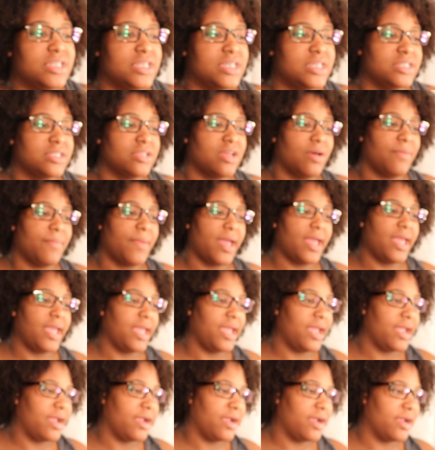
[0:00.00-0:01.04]
this on my
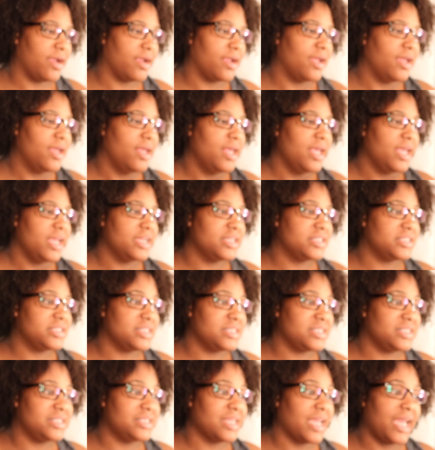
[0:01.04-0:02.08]
hair. It's
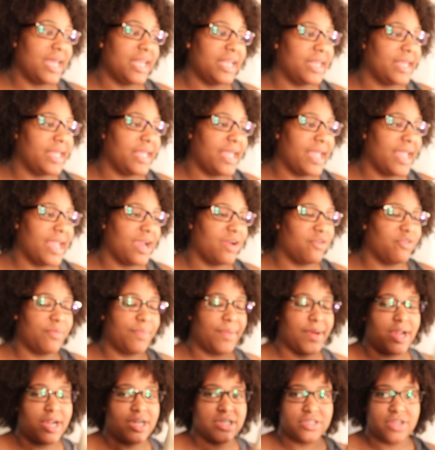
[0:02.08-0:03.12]
just daily hair
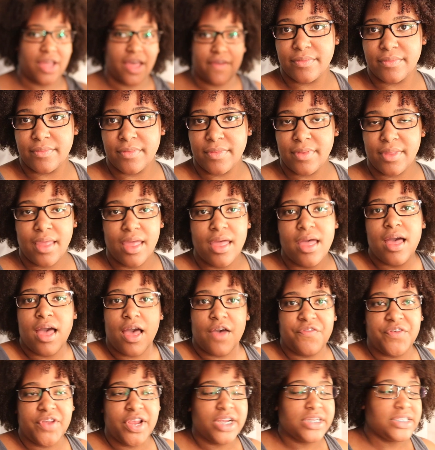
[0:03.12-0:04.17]
repair. So I
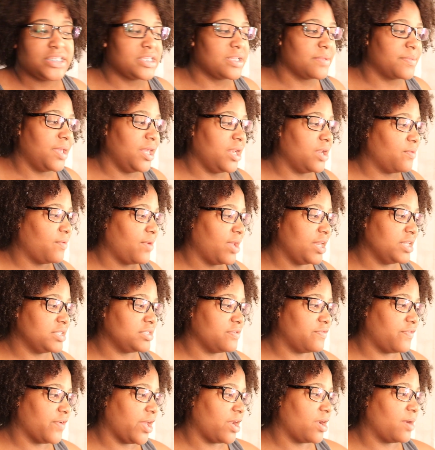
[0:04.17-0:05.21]
figured since I'm getting ready
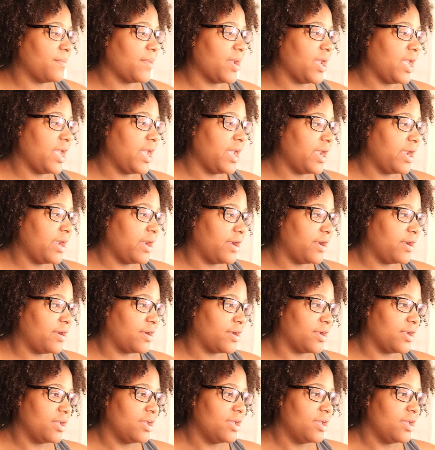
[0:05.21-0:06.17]
to flat iron my hair,